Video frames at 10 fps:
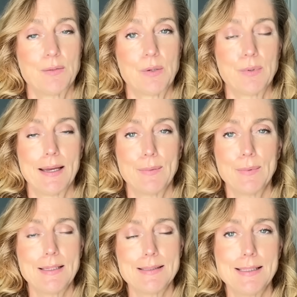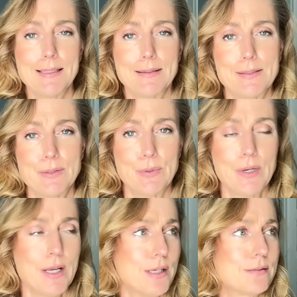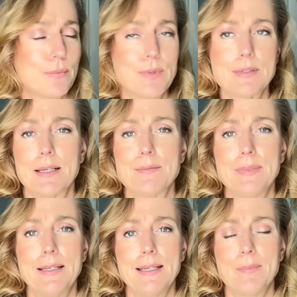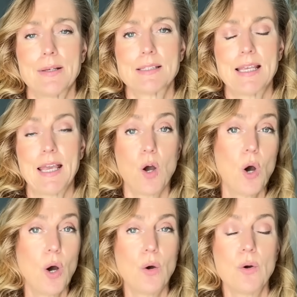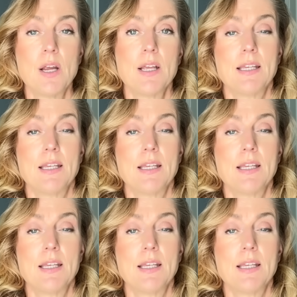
and we were like, what is he going to do? Someone sent me an email saying, oh,